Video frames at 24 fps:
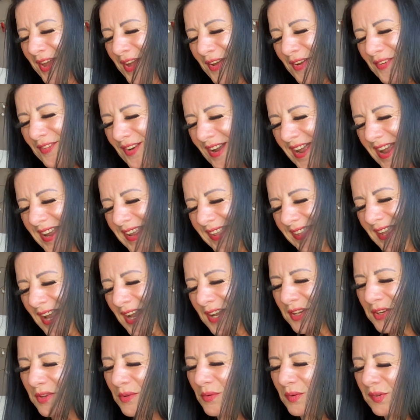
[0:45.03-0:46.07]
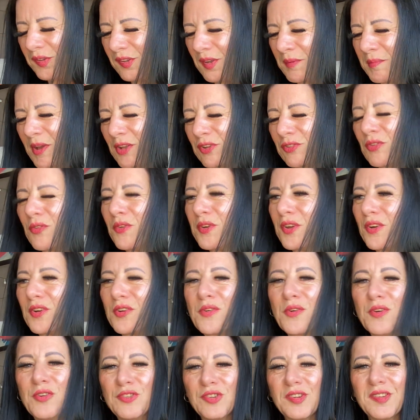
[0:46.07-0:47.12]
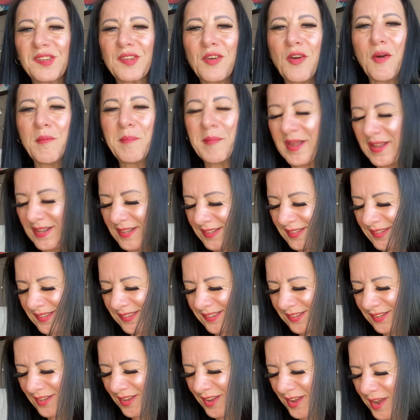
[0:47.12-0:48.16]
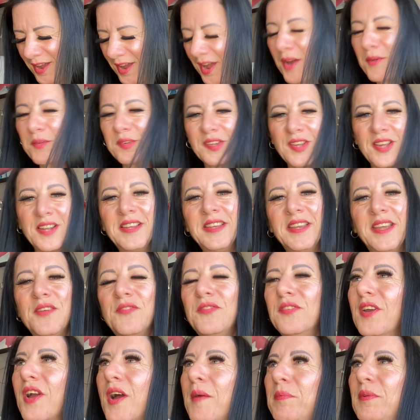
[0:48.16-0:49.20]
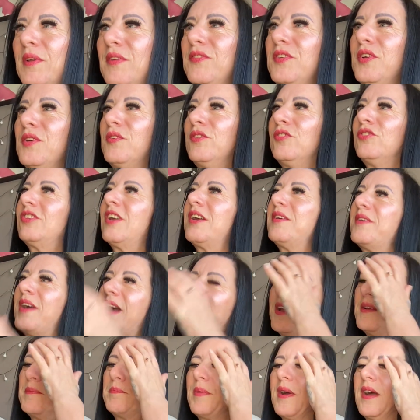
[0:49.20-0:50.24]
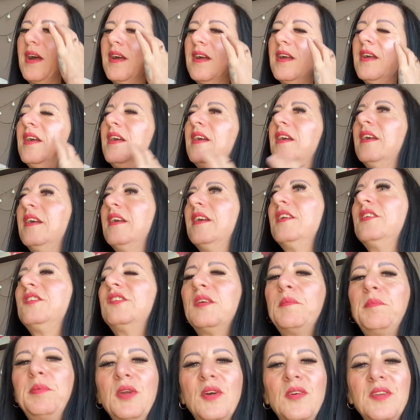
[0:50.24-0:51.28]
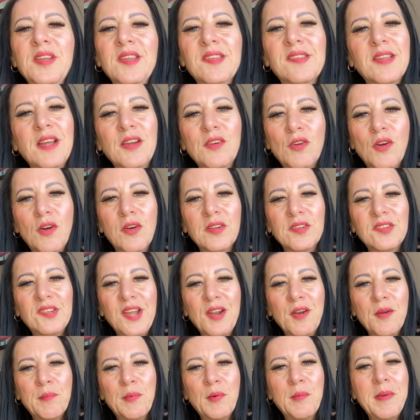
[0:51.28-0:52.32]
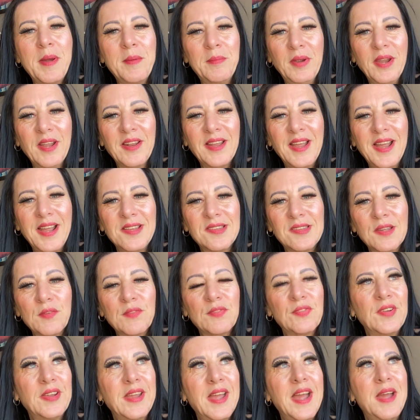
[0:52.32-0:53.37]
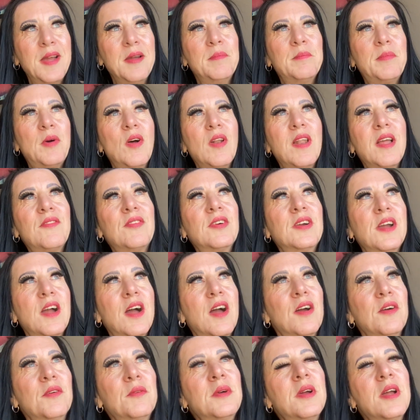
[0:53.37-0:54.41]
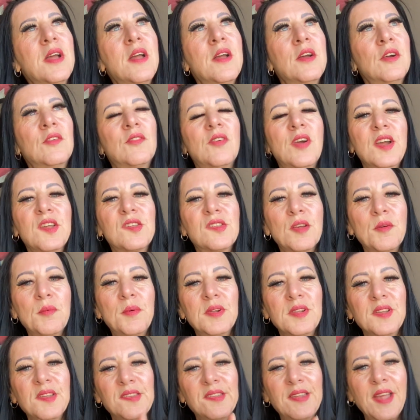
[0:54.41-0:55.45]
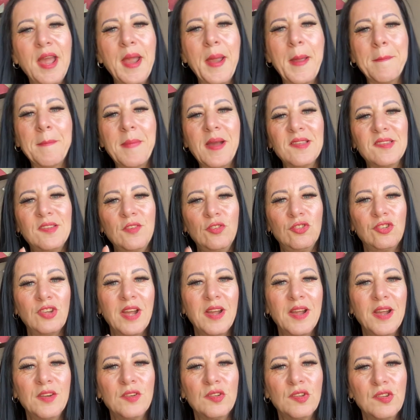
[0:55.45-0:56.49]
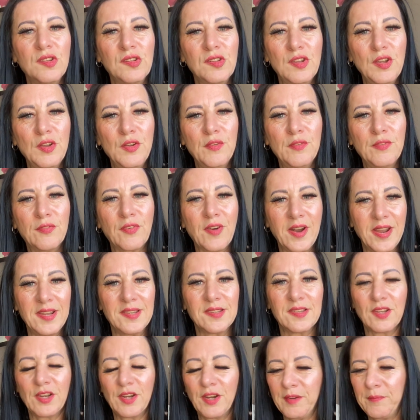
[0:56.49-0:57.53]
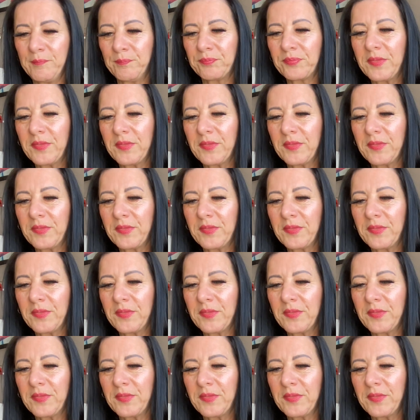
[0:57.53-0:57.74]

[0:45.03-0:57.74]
Right. Thank you all so much for your gorgeous comments. I was going to give a couple of you a shout out, but to be honest, I got a terrible memory and I ended up forgetting, but I'll have a go. Right, so I want to say a massive shout out to Sue Fraser.